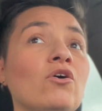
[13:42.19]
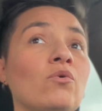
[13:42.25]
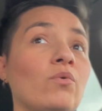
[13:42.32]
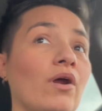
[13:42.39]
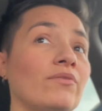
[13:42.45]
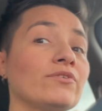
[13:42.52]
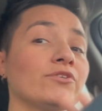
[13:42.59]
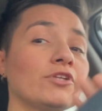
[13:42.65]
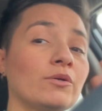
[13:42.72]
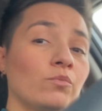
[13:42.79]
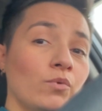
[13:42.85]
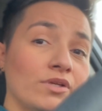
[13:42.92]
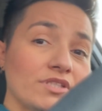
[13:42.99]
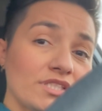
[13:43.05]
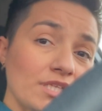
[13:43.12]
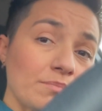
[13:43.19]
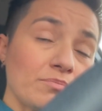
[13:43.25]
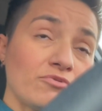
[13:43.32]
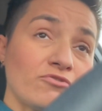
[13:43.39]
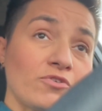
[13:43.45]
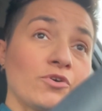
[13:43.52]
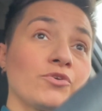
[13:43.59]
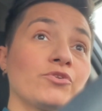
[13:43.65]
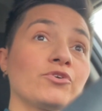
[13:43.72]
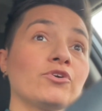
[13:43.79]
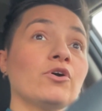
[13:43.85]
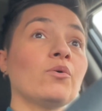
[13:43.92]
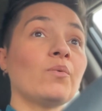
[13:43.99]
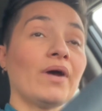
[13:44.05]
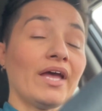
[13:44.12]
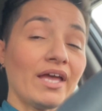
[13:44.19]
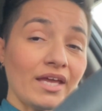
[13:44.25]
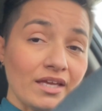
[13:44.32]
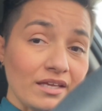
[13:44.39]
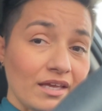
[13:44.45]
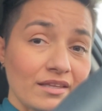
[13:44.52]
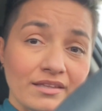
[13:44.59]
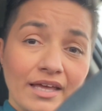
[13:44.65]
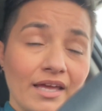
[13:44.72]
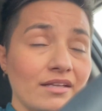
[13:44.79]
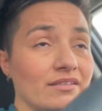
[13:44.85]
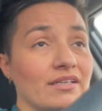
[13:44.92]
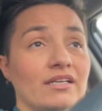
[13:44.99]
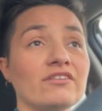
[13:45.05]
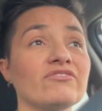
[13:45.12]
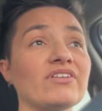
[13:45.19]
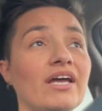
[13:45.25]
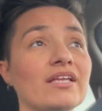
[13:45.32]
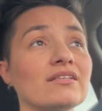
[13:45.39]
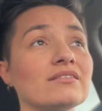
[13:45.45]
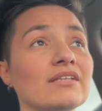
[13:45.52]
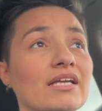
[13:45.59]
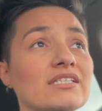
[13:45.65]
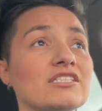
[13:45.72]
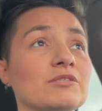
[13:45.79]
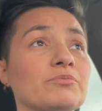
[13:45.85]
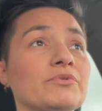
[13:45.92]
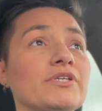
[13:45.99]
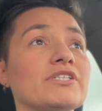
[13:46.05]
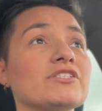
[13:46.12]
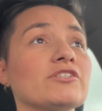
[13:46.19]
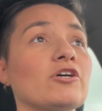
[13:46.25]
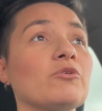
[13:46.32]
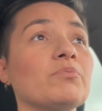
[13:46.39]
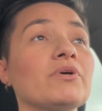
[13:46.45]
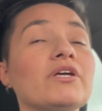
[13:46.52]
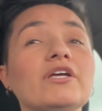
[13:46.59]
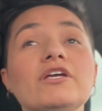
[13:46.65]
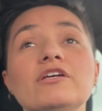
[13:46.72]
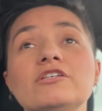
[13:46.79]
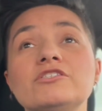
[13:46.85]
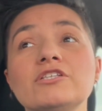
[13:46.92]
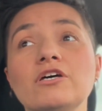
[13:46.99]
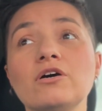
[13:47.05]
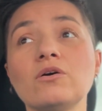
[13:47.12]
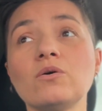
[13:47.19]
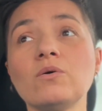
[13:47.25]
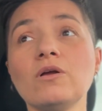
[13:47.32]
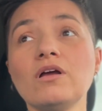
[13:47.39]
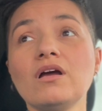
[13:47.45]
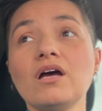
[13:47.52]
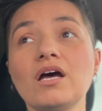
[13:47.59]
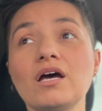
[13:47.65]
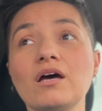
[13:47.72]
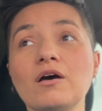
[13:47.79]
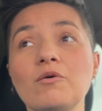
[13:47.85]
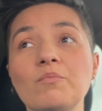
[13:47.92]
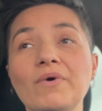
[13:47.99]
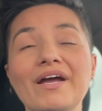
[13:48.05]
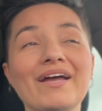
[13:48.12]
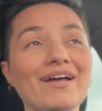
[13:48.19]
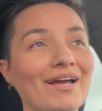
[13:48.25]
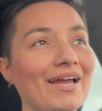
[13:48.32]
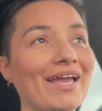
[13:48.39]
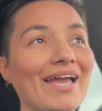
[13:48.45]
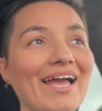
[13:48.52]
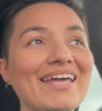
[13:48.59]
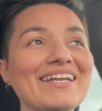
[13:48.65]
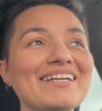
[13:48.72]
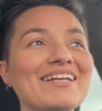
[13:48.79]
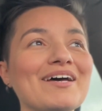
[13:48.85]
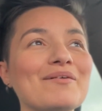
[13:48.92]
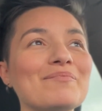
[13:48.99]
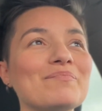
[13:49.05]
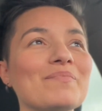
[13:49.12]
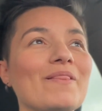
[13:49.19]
rather than one step further away in that kind of that slippery slope? So I ended up,